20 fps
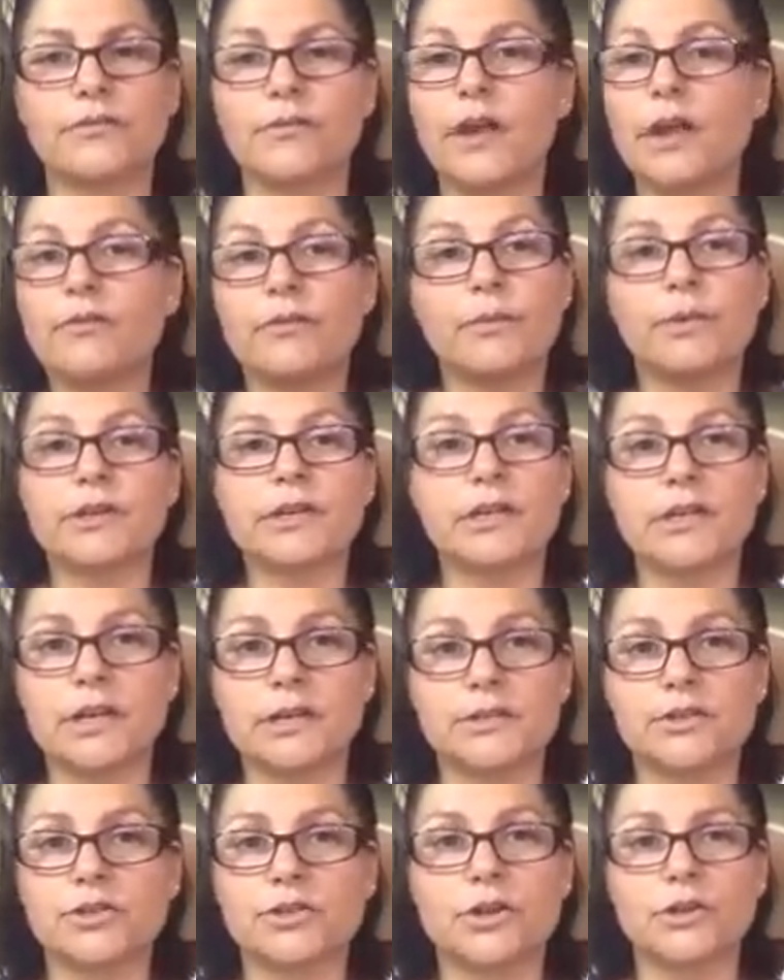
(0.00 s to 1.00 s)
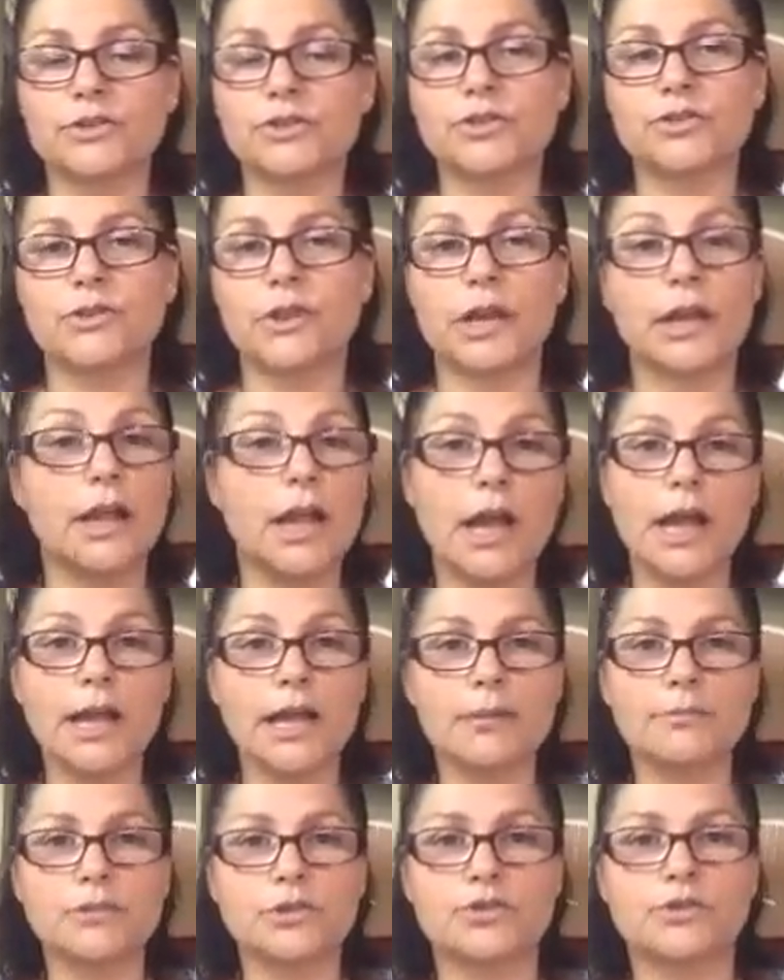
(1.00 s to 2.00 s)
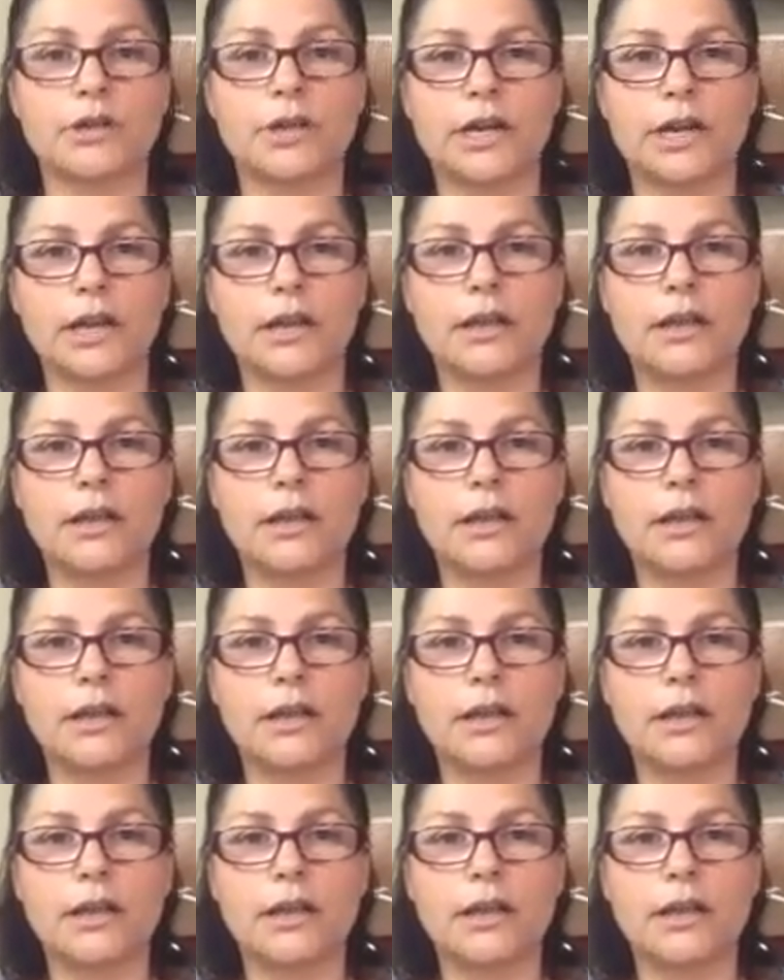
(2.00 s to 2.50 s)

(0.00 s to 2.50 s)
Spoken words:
Everybody are struggling. I am struggling.